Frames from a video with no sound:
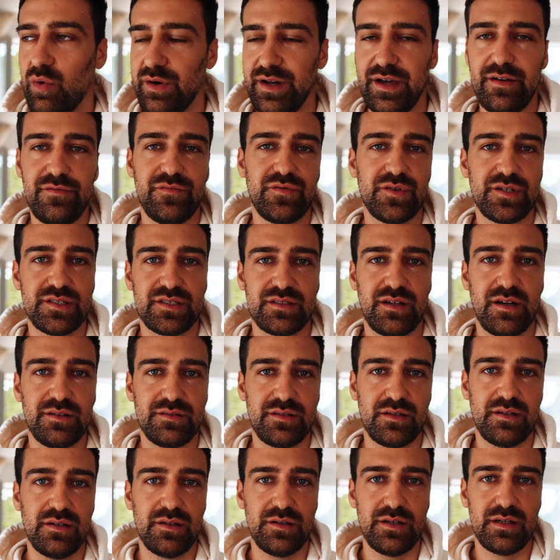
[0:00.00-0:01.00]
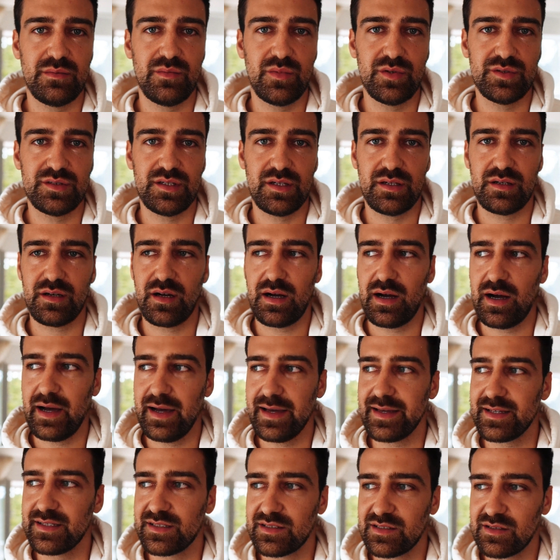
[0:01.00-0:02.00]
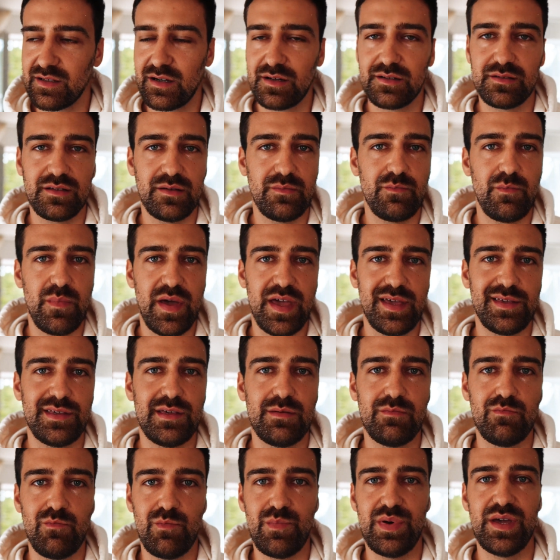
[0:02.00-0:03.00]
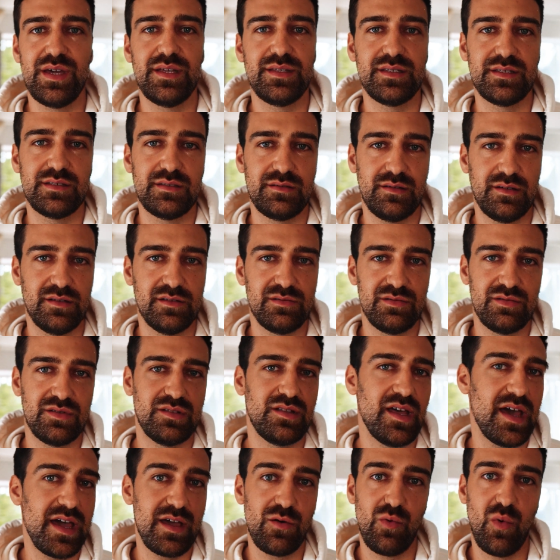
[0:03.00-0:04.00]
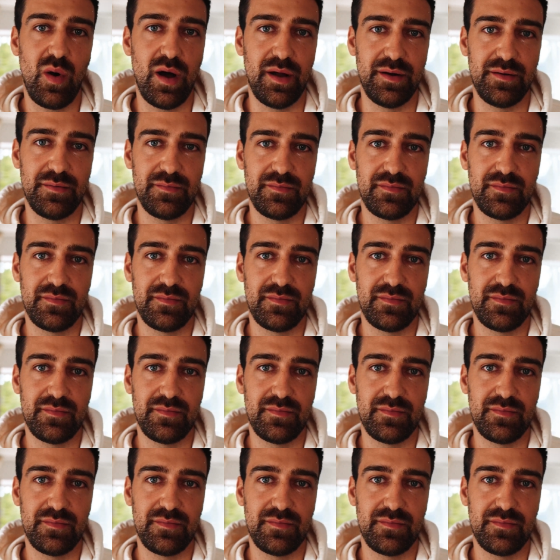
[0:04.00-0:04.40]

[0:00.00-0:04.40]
When I first started learning music, I started making beats in day one,